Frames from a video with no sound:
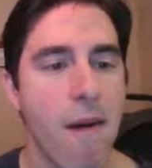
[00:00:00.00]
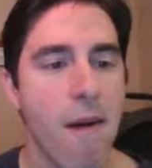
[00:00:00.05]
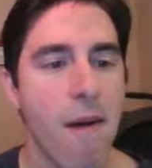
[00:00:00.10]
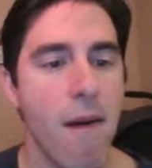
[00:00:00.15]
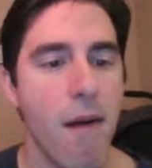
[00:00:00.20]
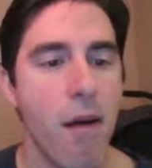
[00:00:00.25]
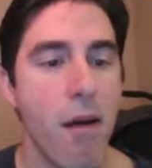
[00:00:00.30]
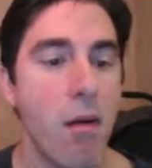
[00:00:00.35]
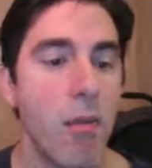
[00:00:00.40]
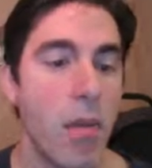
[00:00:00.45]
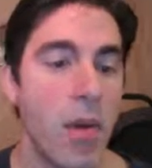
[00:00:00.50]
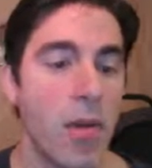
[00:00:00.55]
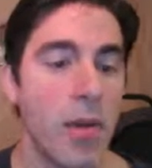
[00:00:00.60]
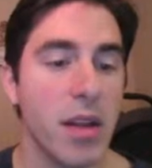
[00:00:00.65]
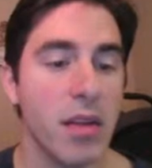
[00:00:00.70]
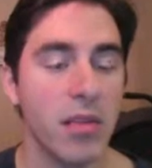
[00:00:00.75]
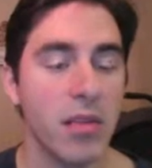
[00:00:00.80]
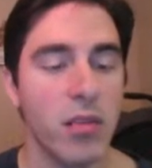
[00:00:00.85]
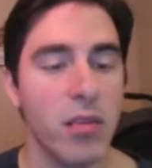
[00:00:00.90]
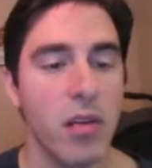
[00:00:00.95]
oh, maybe
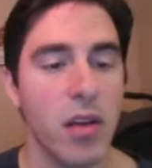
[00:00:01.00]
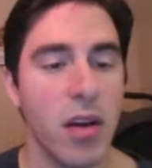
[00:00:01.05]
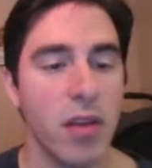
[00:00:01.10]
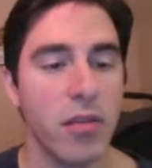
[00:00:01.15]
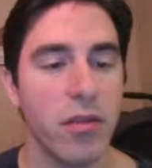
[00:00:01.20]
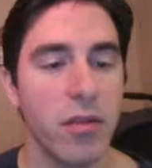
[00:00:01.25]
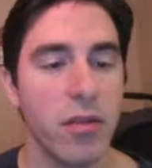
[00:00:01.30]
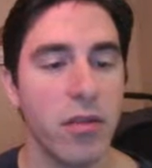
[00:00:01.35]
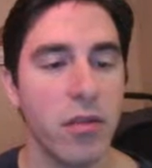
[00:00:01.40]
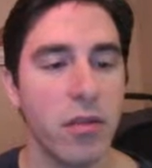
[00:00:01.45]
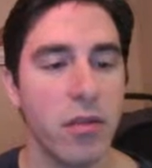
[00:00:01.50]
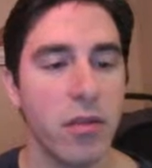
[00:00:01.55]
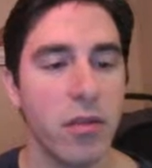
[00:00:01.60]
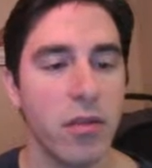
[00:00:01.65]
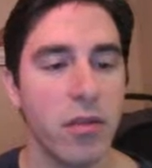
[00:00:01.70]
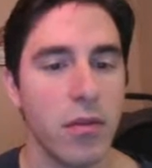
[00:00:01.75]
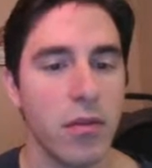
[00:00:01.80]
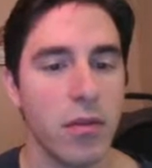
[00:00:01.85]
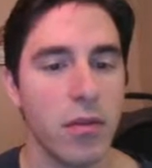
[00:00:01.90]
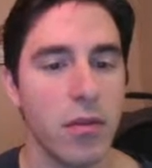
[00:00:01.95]
that's good enough.
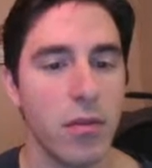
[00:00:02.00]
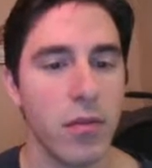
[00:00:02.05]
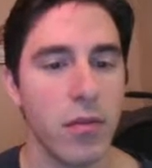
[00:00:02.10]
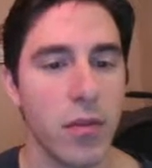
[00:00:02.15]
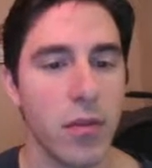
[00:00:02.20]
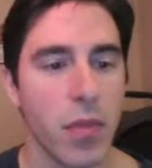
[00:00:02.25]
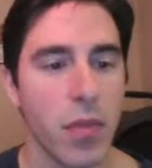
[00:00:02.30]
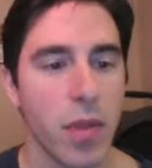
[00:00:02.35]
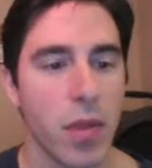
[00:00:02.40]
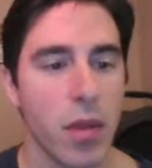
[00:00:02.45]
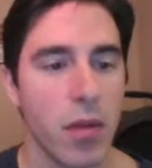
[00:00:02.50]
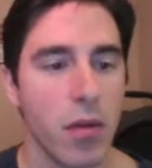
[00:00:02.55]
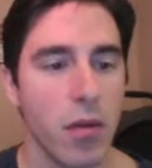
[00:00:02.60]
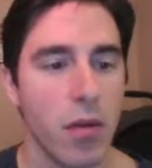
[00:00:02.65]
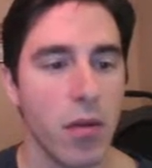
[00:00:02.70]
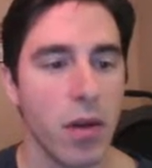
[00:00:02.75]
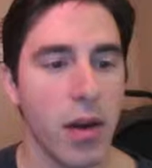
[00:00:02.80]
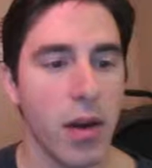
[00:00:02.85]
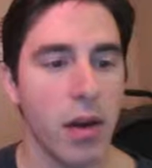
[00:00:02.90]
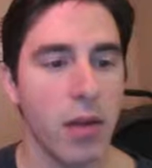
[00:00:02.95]

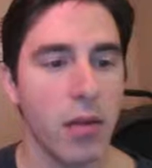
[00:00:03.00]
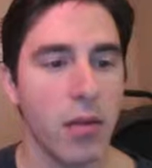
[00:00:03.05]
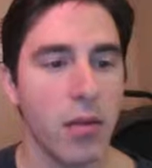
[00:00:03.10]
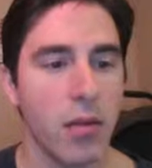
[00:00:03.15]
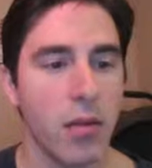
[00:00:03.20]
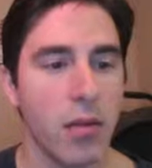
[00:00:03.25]
Okay.